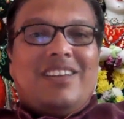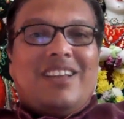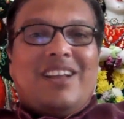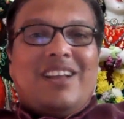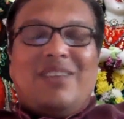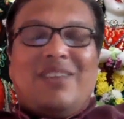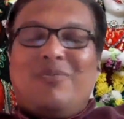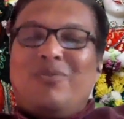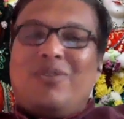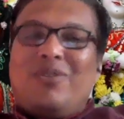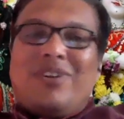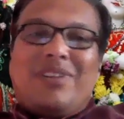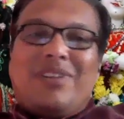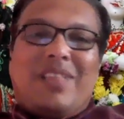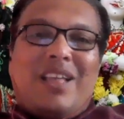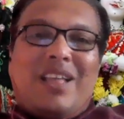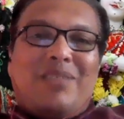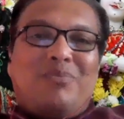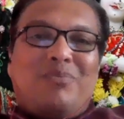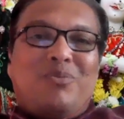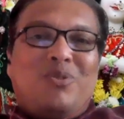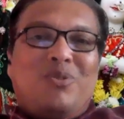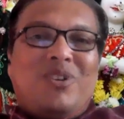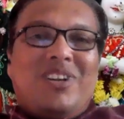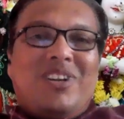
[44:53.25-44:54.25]
And for
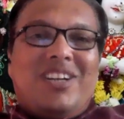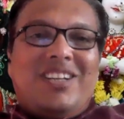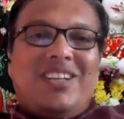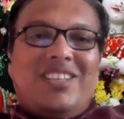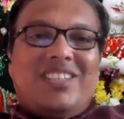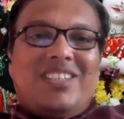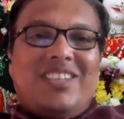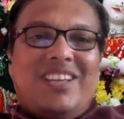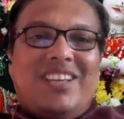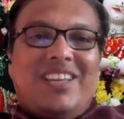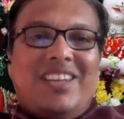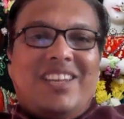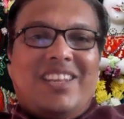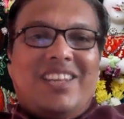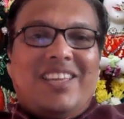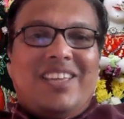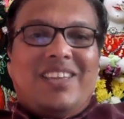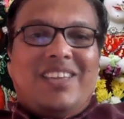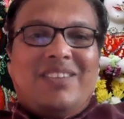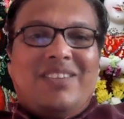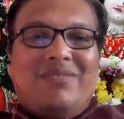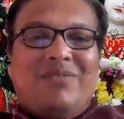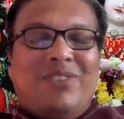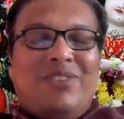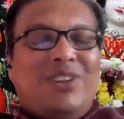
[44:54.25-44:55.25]
that more understanding,
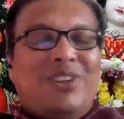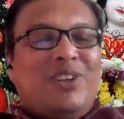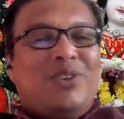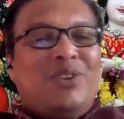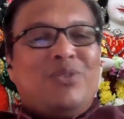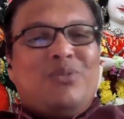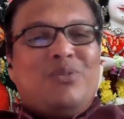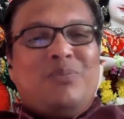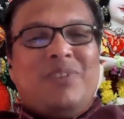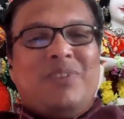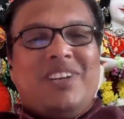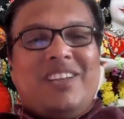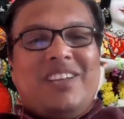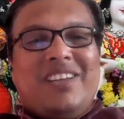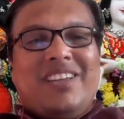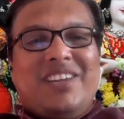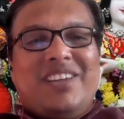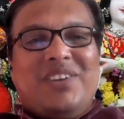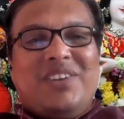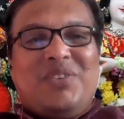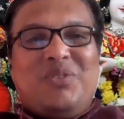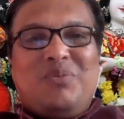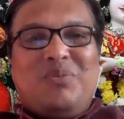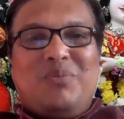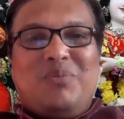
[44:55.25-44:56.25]
we need to meet
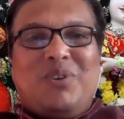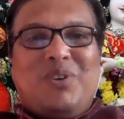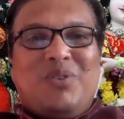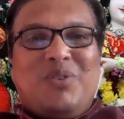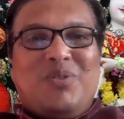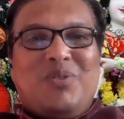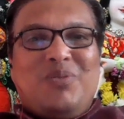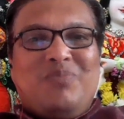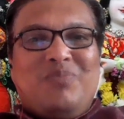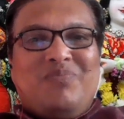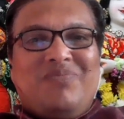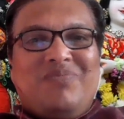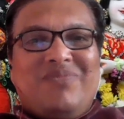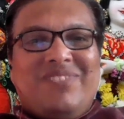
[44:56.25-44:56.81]
again tomorrow.